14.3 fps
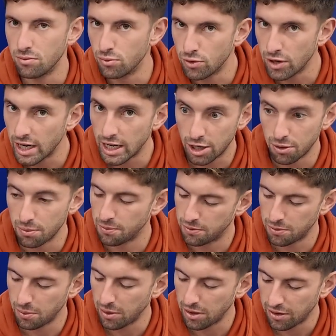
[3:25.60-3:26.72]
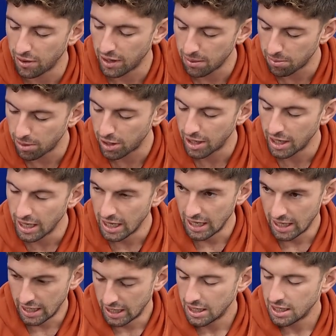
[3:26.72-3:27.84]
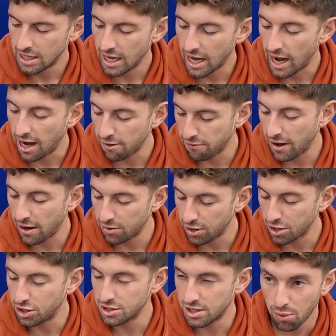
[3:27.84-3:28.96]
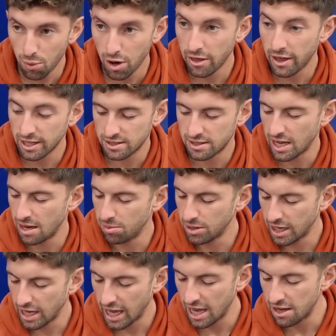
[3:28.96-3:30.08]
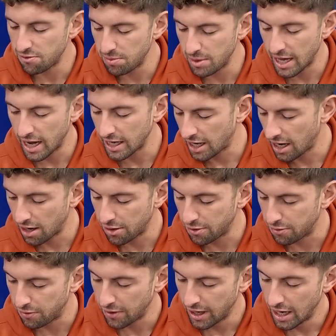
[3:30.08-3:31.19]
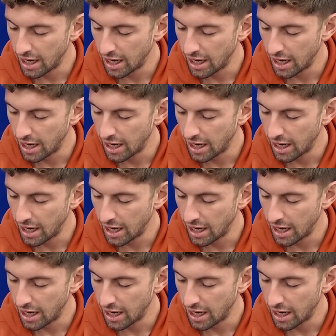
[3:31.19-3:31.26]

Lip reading: really comfortable with doing. But yeah, I found that because they were that stable, they gave me that kind of